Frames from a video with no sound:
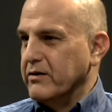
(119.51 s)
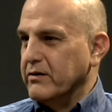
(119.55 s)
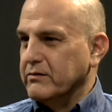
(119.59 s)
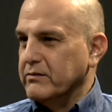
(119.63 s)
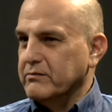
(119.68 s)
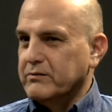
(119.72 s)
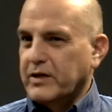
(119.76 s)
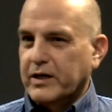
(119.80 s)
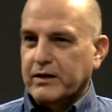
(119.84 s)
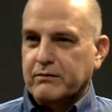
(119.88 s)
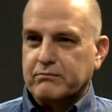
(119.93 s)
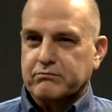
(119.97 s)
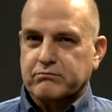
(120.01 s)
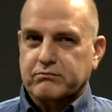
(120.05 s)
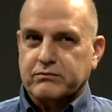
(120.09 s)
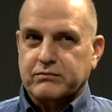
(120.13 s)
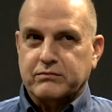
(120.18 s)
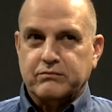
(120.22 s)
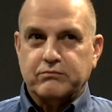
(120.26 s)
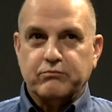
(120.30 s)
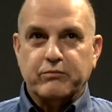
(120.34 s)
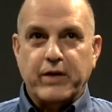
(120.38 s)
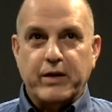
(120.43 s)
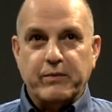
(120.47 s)
like
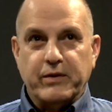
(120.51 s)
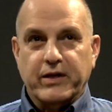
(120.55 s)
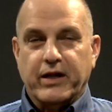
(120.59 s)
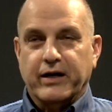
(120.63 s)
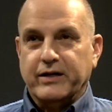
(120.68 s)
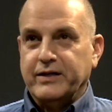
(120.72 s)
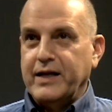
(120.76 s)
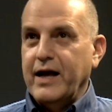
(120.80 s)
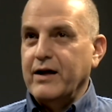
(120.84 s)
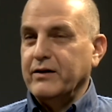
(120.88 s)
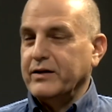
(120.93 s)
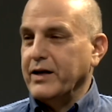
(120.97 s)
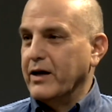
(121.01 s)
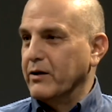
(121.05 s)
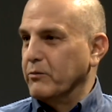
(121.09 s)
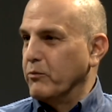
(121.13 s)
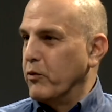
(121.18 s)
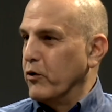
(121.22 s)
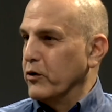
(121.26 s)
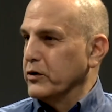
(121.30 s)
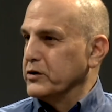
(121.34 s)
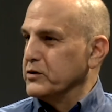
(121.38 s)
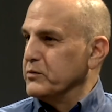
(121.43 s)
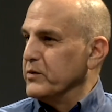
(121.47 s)
maybe like downtown
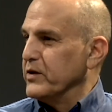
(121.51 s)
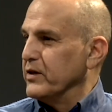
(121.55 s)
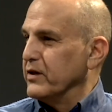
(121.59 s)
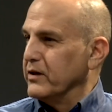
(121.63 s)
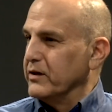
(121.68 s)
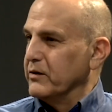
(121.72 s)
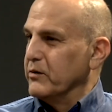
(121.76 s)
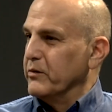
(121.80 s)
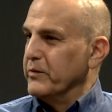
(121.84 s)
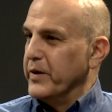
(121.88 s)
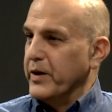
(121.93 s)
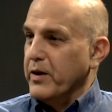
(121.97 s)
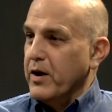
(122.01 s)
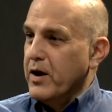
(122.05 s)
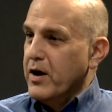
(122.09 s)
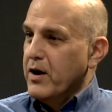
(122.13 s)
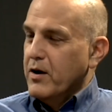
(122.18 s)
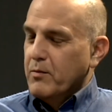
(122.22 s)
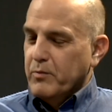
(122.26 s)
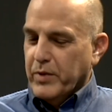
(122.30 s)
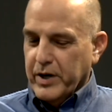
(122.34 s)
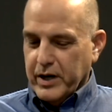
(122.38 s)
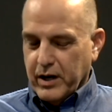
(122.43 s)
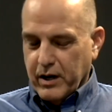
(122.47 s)
Portsmouth a little bit.
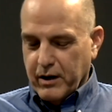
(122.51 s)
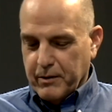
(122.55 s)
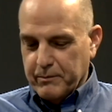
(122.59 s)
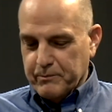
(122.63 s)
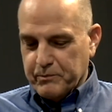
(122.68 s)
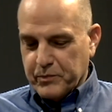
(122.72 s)
But um,